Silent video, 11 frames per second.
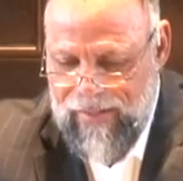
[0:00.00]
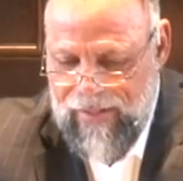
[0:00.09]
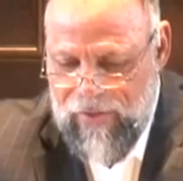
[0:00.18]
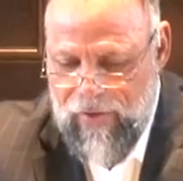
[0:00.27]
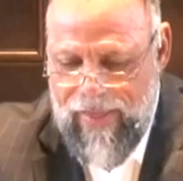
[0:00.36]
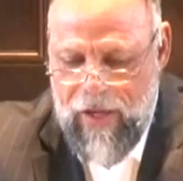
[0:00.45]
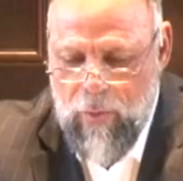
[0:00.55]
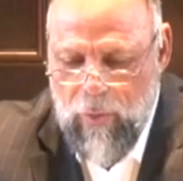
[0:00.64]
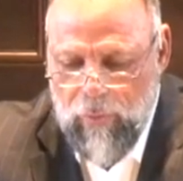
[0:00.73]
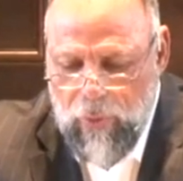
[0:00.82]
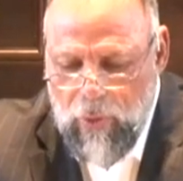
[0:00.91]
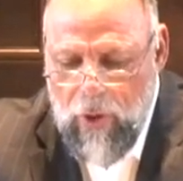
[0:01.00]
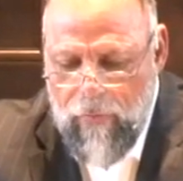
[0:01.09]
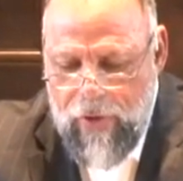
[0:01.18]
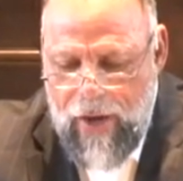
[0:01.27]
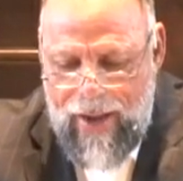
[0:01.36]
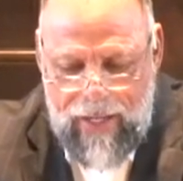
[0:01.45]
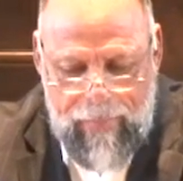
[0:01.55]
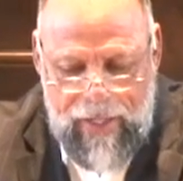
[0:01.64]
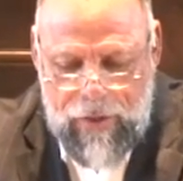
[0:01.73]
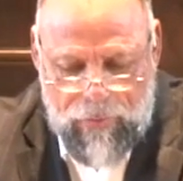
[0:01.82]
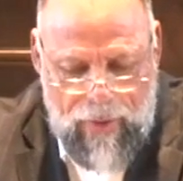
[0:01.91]
So that you will rule over your
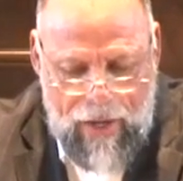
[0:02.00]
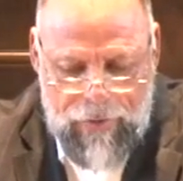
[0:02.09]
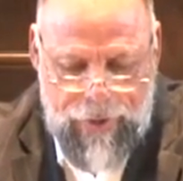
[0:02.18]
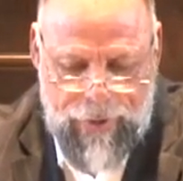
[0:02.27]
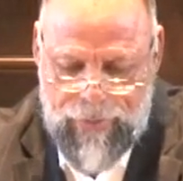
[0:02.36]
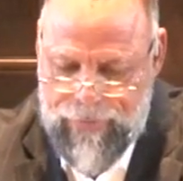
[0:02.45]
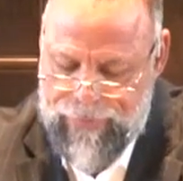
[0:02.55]
enemies around you.